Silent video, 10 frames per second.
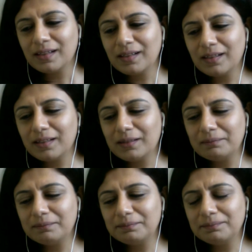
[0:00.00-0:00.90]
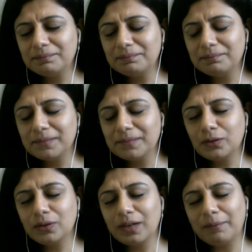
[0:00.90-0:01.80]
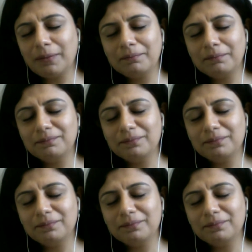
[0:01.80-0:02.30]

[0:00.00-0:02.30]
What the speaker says: Uh, so I'm a,